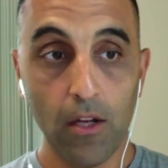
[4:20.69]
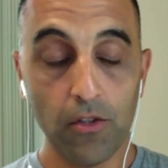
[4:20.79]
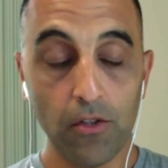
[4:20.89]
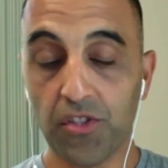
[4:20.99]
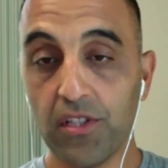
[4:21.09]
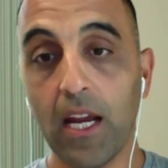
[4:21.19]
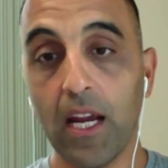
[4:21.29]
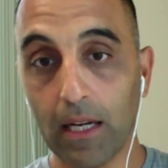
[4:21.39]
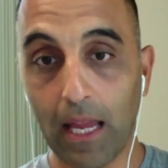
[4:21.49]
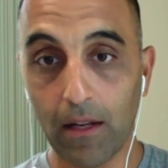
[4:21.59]
just
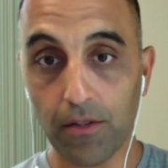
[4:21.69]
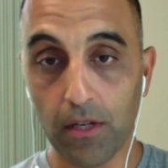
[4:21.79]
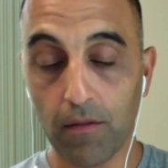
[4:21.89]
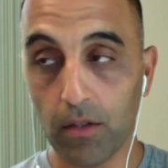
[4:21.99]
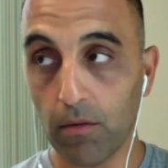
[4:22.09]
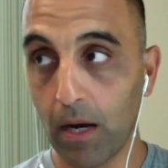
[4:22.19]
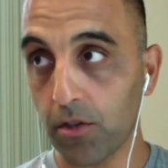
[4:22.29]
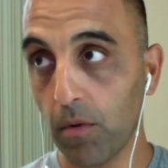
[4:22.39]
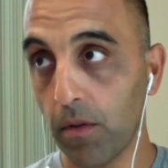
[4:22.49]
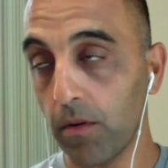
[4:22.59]
tearing at us in every
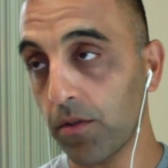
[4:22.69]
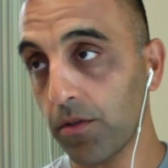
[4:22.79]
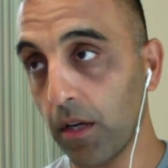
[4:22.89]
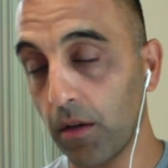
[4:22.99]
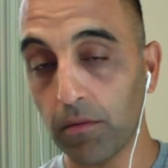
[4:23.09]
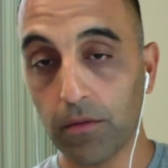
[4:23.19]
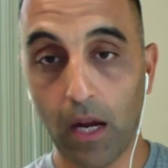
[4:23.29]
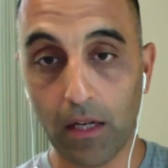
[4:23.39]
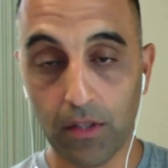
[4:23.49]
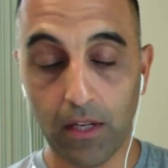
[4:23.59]
direction, whether it's,
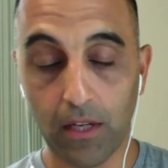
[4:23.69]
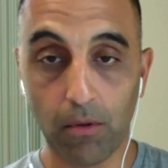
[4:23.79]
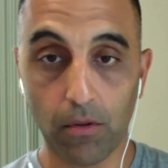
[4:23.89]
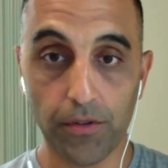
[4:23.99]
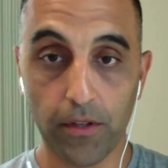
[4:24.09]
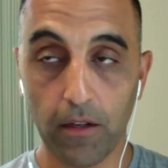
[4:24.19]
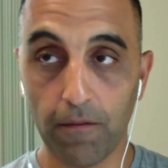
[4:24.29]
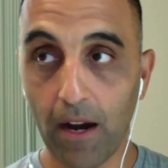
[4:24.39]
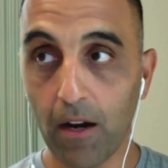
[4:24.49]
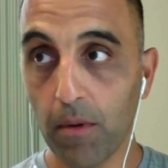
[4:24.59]
toxic chemicals in the
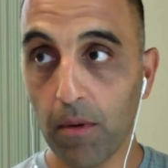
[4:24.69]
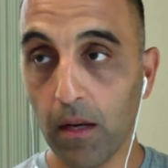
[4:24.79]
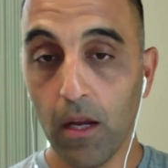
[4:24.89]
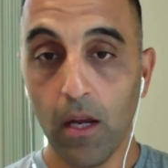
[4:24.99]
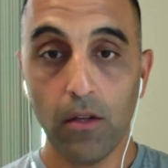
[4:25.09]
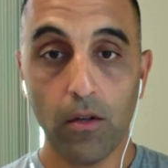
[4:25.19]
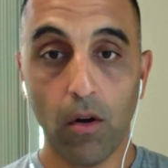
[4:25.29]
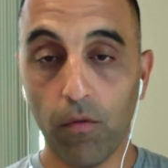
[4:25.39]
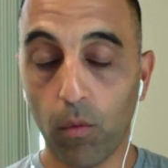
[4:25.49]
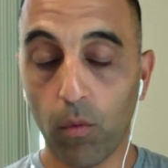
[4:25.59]
environment,
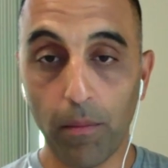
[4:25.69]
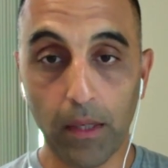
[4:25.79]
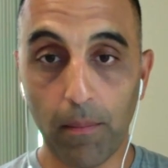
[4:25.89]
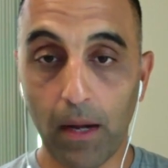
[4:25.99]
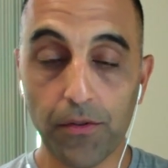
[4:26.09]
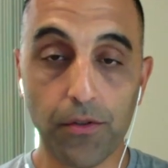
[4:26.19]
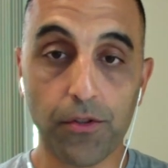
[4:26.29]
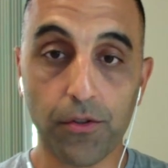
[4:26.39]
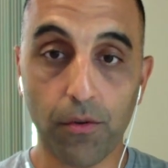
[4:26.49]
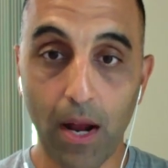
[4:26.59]
overwhelming amounts of
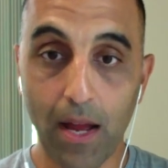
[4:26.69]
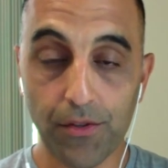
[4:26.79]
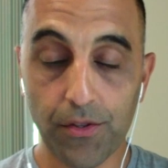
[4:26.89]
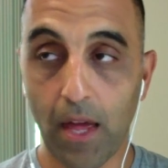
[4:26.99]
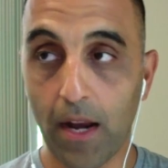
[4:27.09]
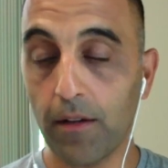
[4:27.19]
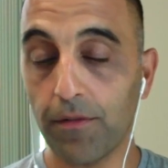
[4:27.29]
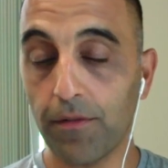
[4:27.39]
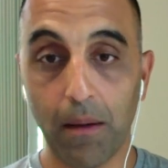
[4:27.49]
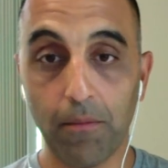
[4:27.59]
stress, not enough
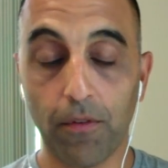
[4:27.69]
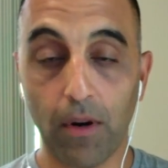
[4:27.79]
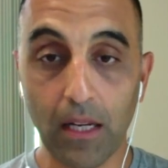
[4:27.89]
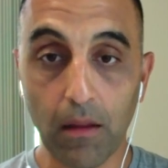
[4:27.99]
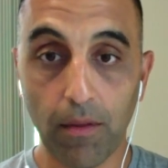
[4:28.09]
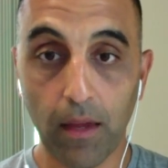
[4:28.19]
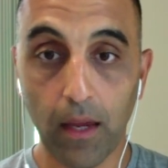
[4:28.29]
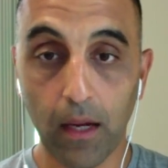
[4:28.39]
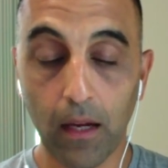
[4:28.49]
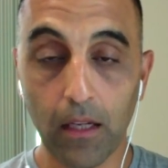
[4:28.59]
time for
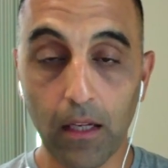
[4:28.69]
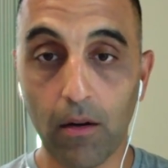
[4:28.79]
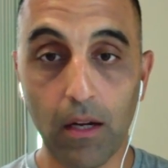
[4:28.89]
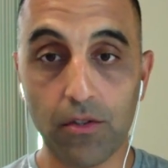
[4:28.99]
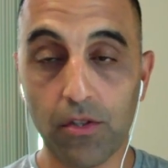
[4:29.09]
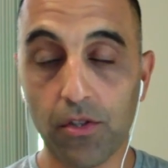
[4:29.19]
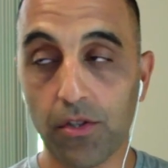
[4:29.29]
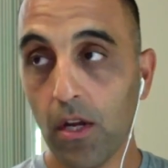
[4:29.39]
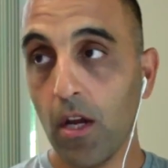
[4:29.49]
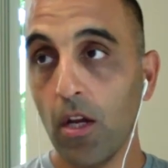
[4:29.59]
anything. It's
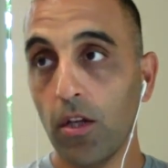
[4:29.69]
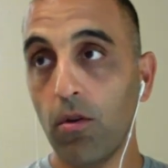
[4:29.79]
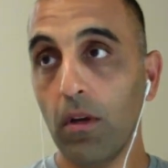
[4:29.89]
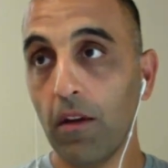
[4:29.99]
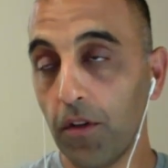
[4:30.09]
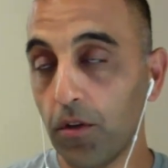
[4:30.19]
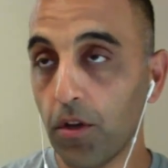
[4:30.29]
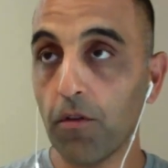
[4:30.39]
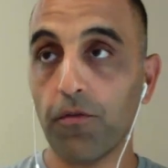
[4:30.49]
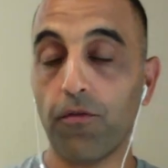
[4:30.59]
just if you
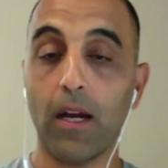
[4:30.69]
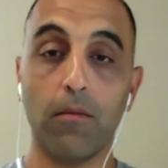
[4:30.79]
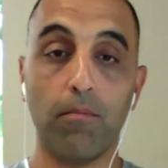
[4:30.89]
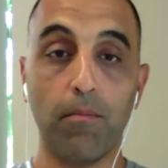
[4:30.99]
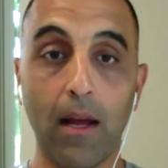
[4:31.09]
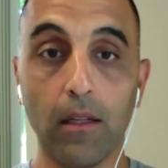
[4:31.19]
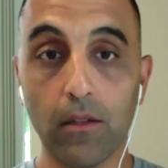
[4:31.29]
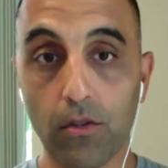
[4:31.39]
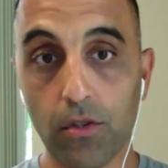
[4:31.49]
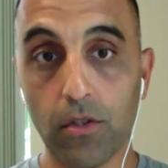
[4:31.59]
don't find
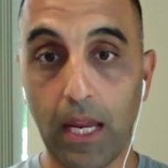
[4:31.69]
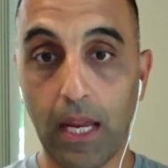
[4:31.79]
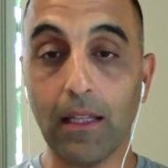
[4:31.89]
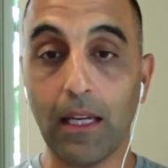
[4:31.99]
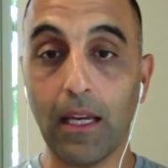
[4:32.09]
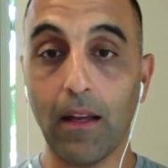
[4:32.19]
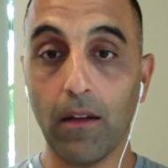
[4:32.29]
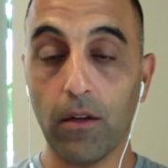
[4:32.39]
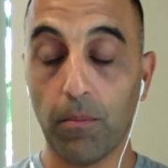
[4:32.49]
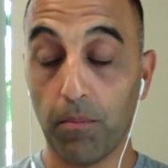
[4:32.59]
balance daily,
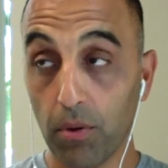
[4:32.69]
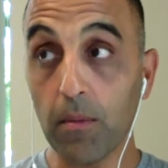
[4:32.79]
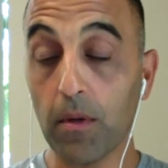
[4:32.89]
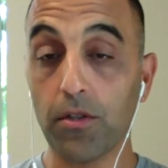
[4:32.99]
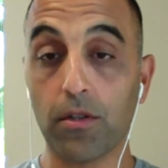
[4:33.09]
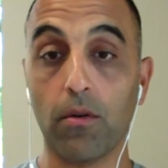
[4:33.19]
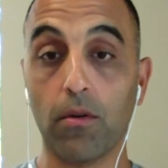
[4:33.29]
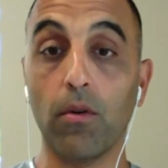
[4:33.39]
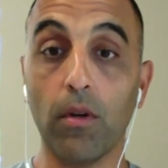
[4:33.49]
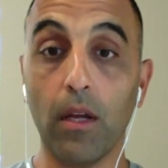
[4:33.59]
you're pretty much
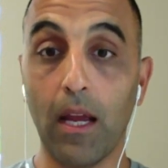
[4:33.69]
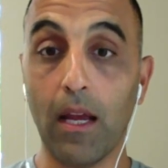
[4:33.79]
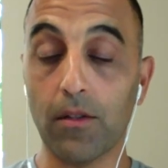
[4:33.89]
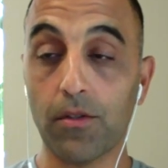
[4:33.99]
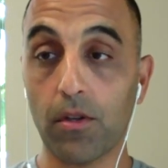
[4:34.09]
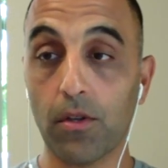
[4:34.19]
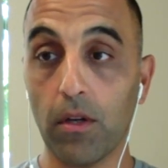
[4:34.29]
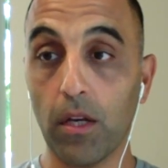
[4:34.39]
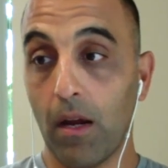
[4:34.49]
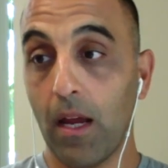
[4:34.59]
screwed. And so,
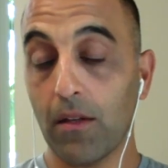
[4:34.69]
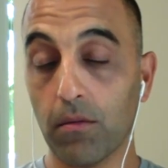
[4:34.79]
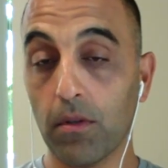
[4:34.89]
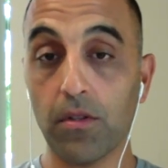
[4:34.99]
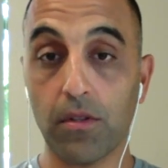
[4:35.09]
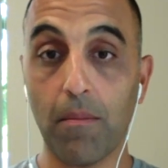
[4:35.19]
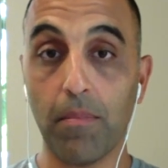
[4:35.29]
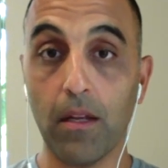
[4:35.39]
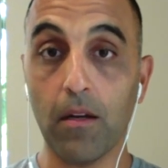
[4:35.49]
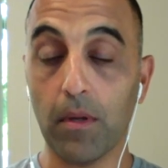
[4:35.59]
I had to really
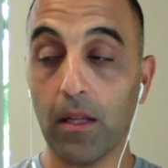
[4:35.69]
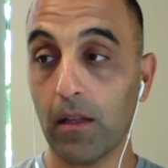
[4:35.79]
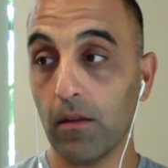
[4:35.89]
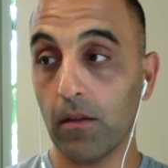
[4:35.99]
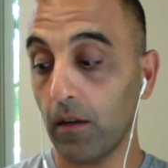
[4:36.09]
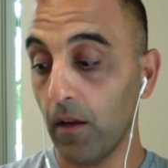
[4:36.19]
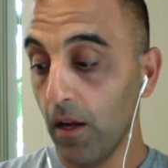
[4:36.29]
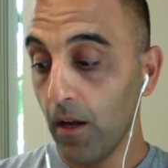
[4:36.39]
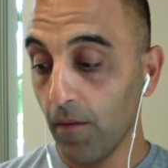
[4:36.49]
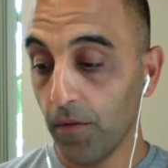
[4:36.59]
step in and be like, look,
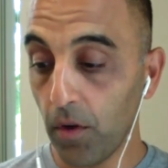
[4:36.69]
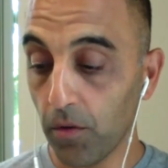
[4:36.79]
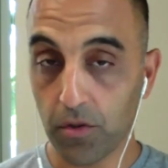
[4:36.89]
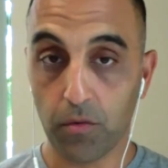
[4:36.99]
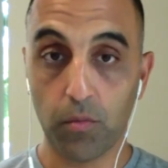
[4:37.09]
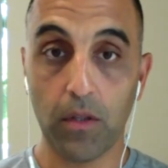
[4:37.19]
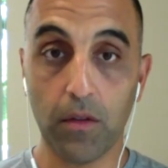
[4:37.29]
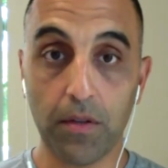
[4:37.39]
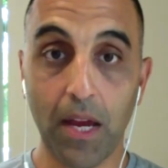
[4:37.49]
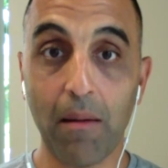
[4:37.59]
don't just read
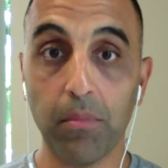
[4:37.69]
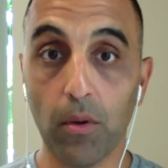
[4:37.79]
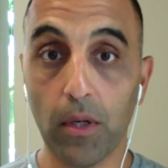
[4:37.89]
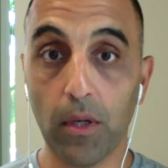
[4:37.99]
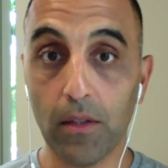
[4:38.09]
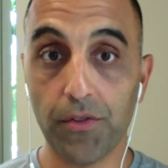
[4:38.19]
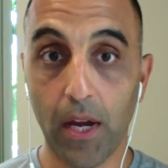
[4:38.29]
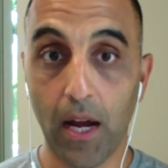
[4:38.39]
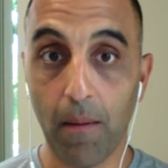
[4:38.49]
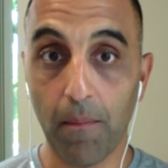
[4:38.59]
the tabloids
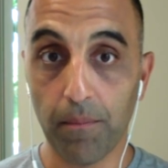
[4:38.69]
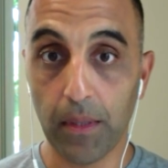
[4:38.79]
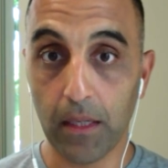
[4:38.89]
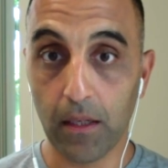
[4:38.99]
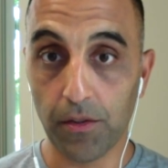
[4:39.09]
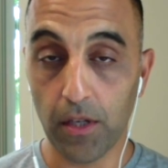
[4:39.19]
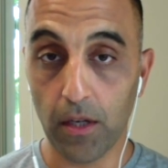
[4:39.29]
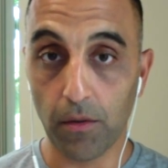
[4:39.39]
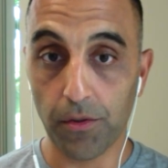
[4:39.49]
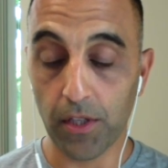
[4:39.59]
because,
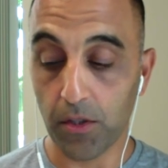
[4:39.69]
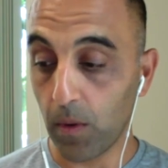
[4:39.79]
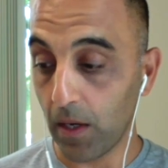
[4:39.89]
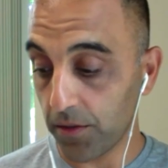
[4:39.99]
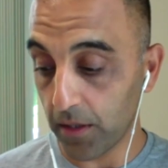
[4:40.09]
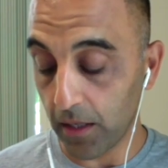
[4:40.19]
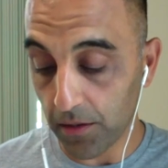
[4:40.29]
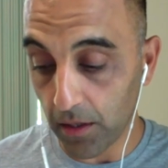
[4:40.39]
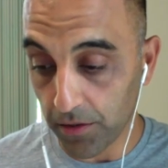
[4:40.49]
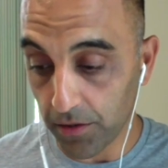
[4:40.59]
6 ways to
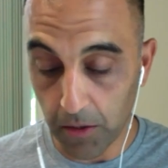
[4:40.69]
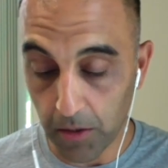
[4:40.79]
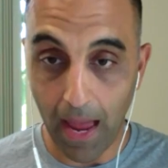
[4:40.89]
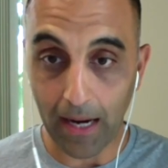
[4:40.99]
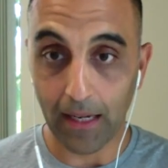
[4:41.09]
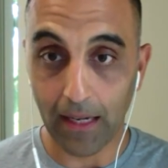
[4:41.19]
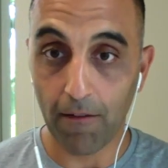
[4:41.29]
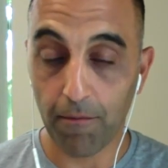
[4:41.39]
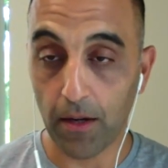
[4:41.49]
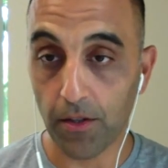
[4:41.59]
get a 6-pack and
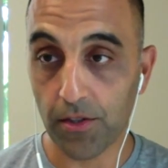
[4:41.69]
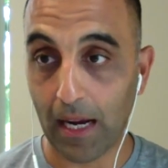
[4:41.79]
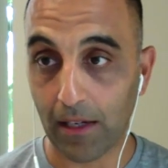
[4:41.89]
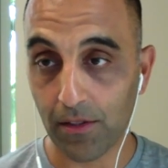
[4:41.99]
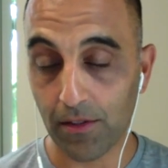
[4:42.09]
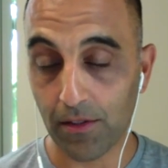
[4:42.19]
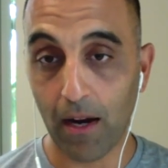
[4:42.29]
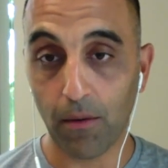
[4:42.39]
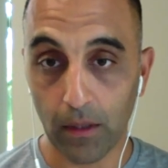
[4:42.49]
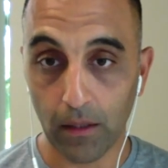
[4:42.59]
have better sex is
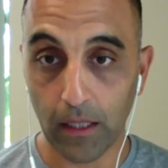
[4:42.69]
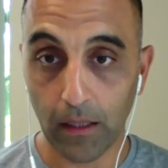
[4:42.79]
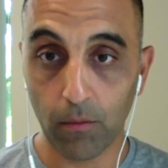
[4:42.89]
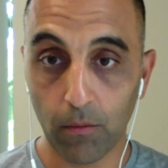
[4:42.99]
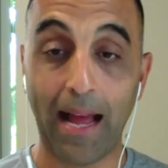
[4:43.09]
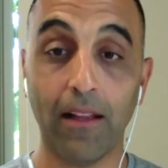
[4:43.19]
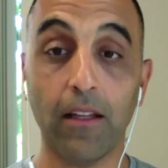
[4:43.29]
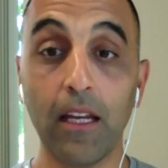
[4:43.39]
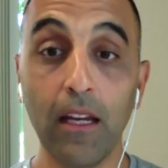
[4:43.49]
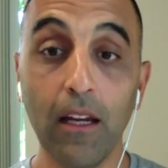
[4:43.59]
not really
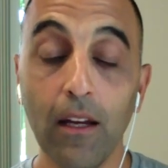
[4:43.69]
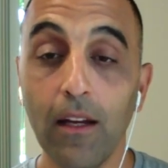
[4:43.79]
reality.